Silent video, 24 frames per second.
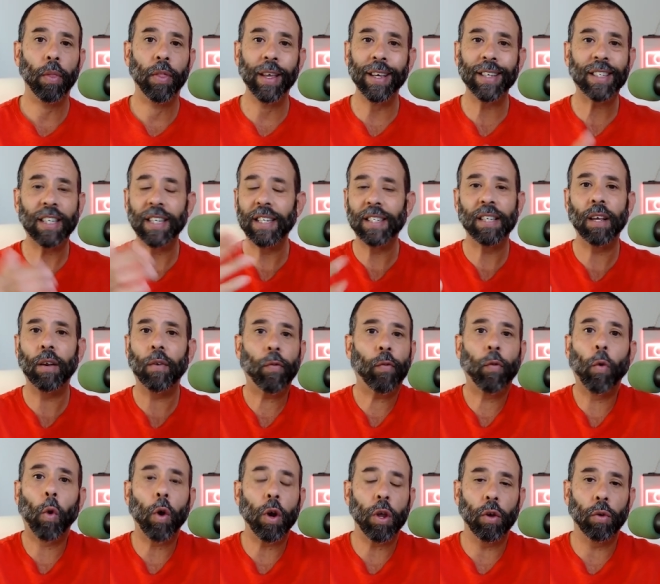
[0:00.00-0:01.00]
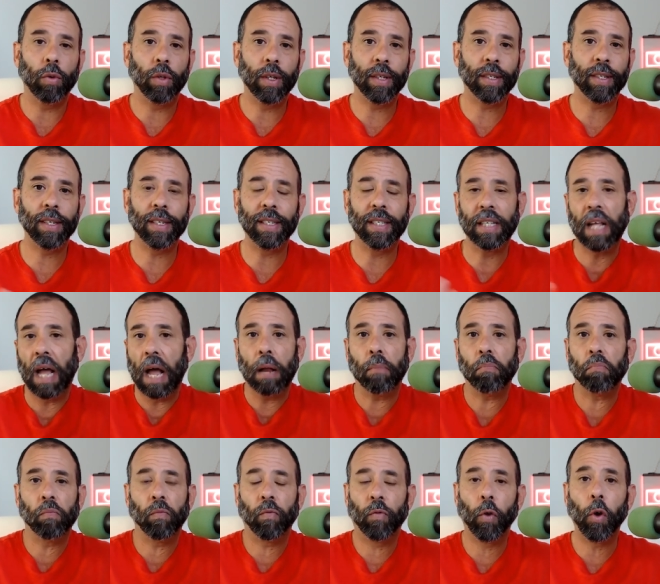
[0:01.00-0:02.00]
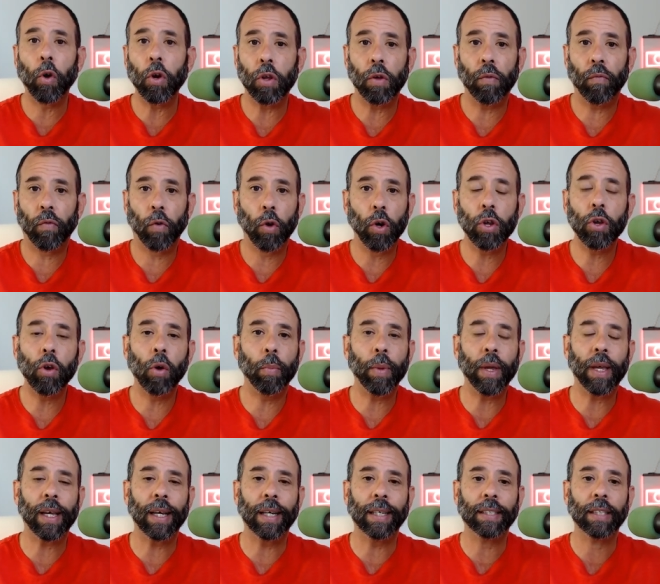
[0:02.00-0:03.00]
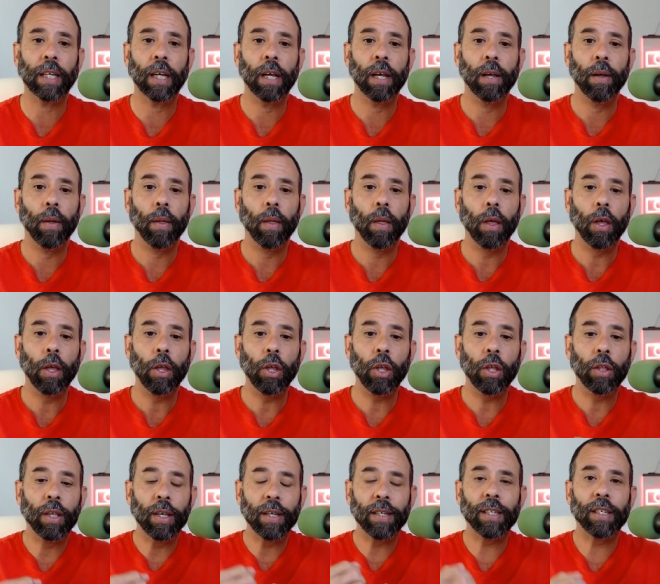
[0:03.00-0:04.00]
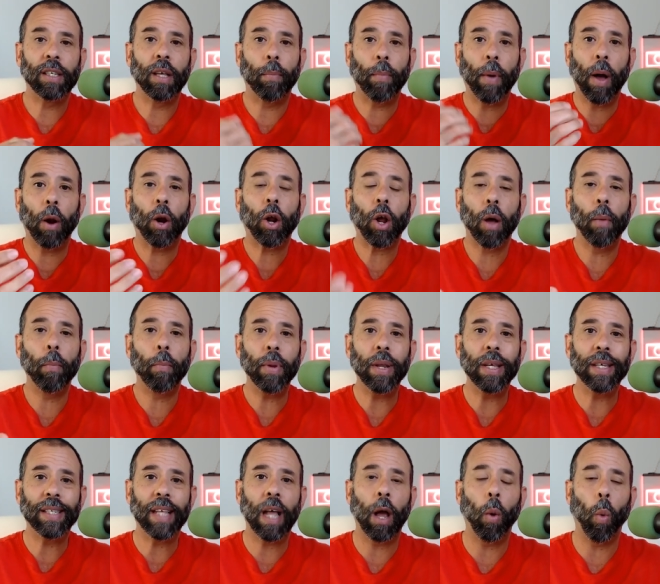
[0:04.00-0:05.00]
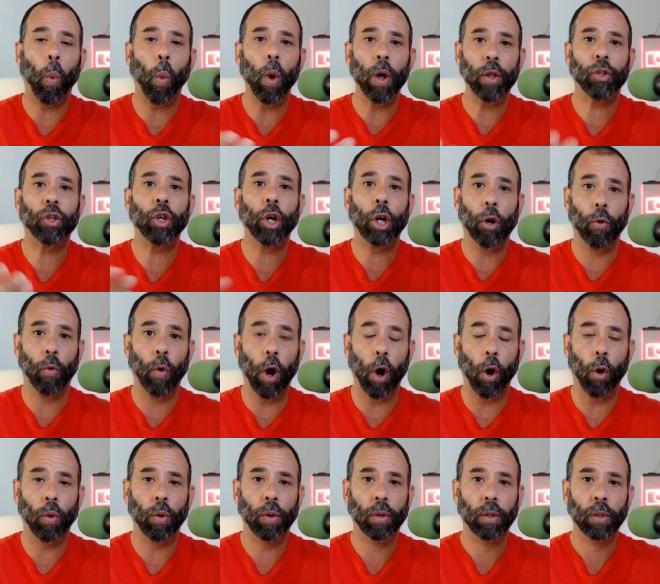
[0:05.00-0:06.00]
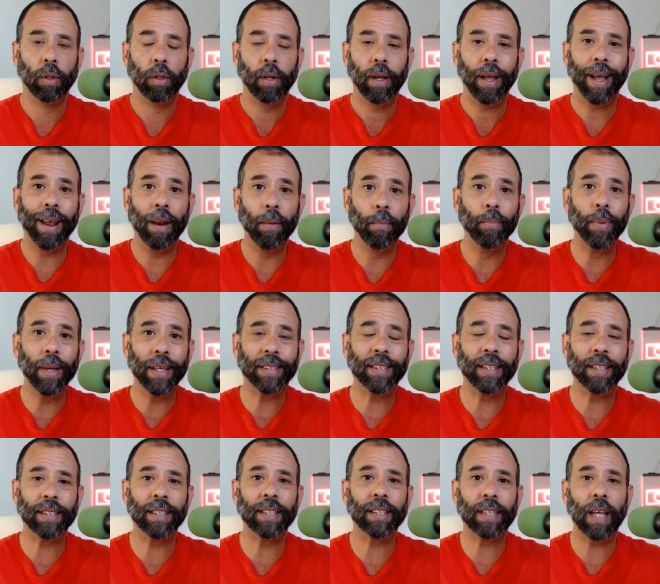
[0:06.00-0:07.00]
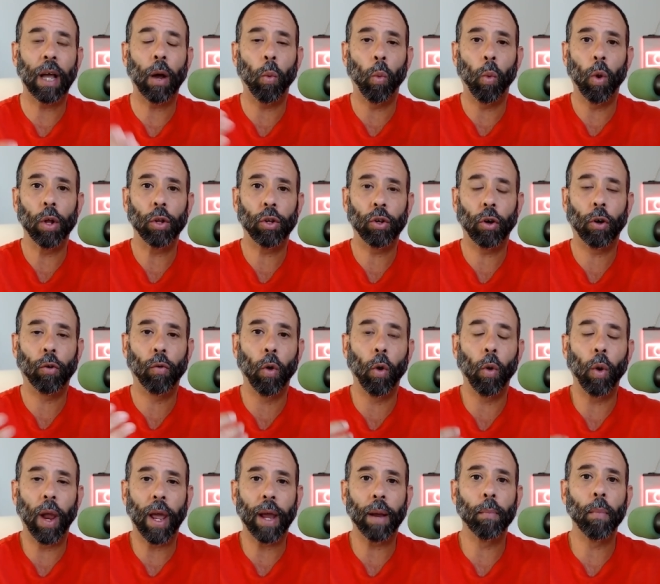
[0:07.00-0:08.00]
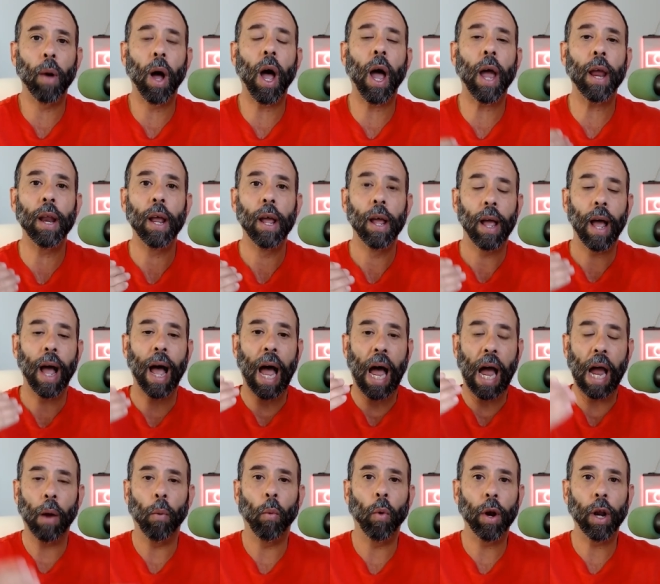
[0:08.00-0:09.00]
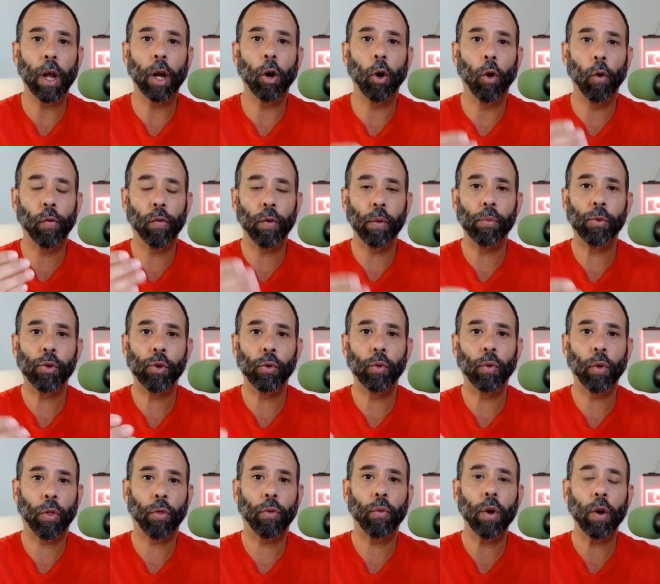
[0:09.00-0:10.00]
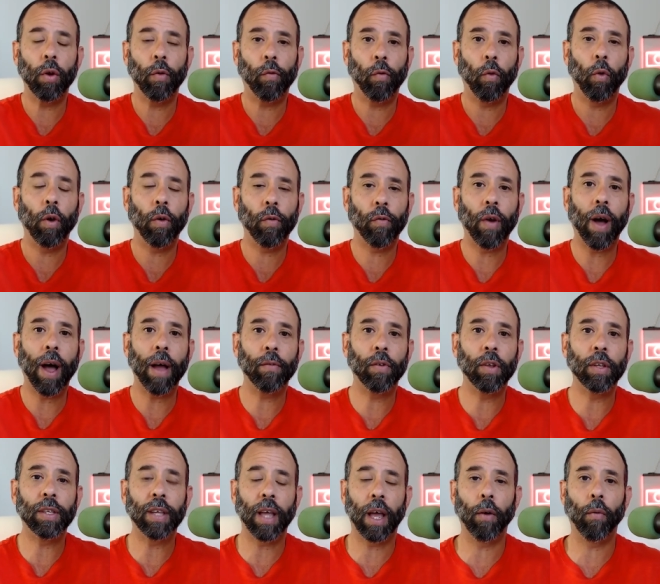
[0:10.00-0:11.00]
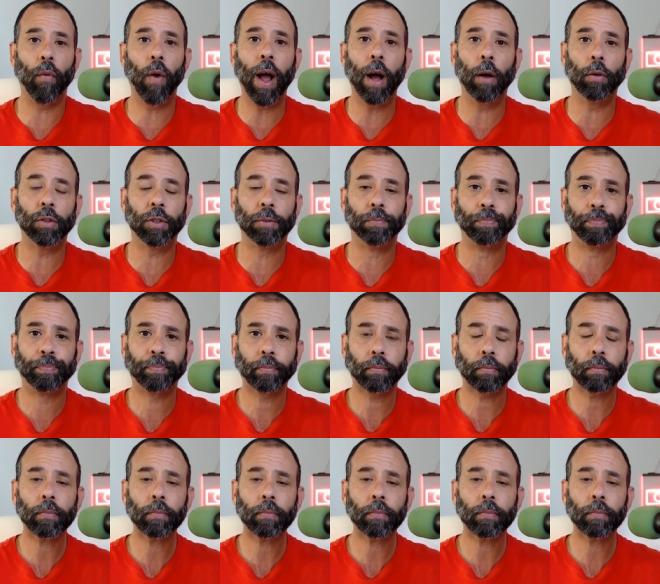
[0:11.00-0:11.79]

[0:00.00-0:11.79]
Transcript: This isn't for you. This is not for for you because this is about companies that want to grow and businesses that want to grow like mine. I want to go from 2 to 3 to 4 to 5 to 10 routes.